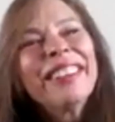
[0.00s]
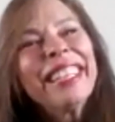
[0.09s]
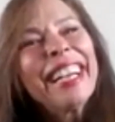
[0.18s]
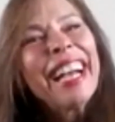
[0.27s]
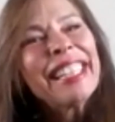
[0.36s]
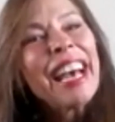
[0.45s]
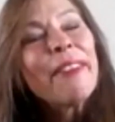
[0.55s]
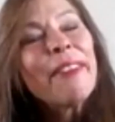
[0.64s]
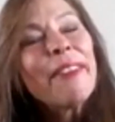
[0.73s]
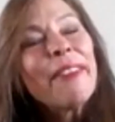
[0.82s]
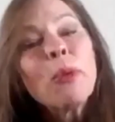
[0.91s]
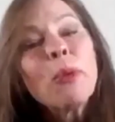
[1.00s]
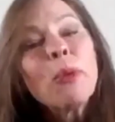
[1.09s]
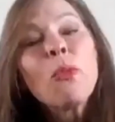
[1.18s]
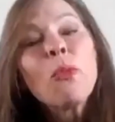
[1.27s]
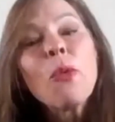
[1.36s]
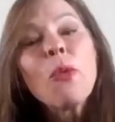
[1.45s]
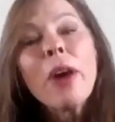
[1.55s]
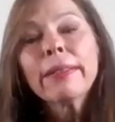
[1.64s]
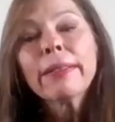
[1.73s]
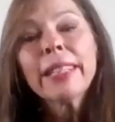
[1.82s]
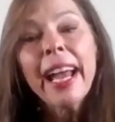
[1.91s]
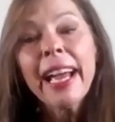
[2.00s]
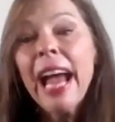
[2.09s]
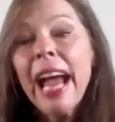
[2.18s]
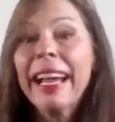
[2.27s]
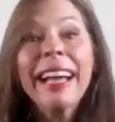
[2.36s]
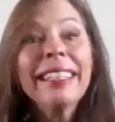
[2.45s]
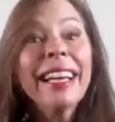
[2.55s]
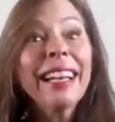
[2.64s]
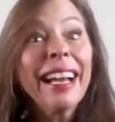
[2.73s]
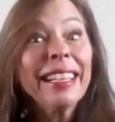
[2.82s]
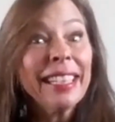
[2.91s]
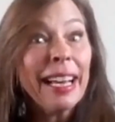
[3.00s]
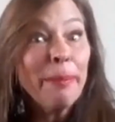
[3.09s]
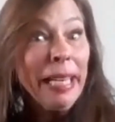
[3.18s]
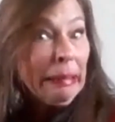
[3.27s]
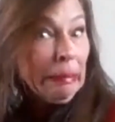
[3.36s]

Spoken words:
You guys have a wonderful day. I got deadlines I got to meet.